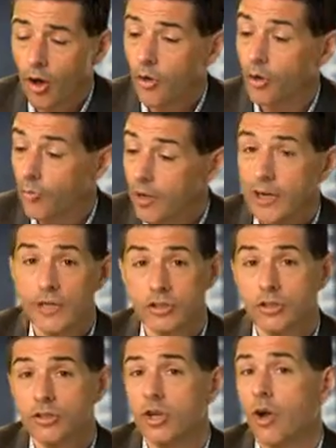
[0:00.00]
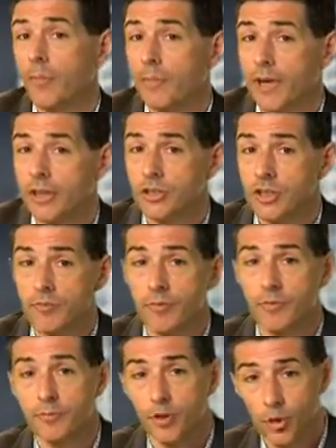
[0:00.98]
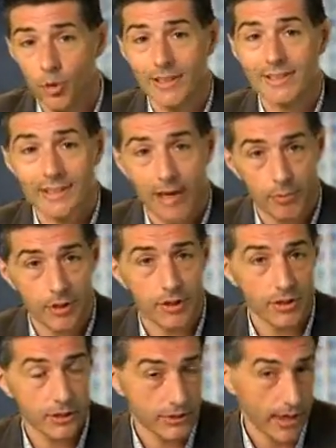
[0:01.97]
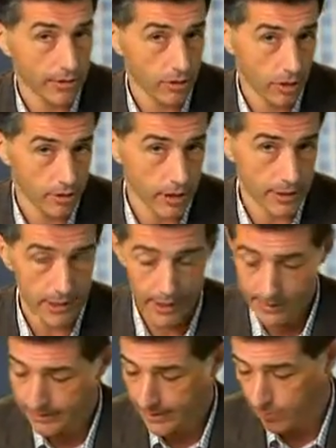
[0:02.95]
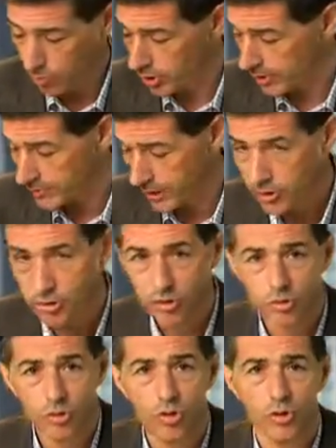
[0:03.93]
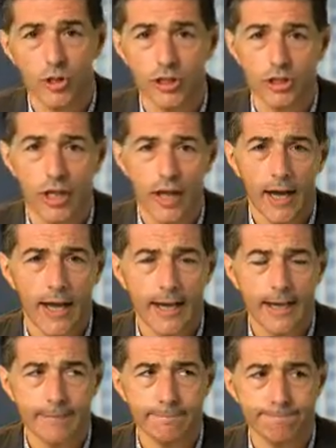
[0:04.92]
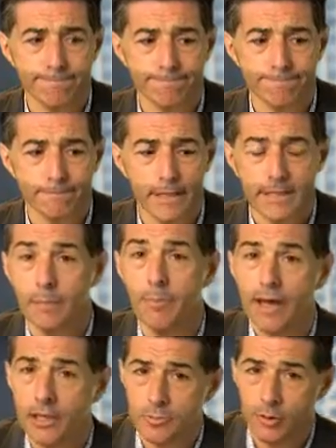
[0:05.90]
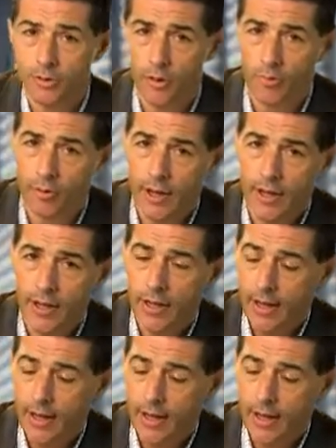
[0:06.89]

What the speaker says: although really it's just a combination of a few established technologies like network-attached storage, data management software,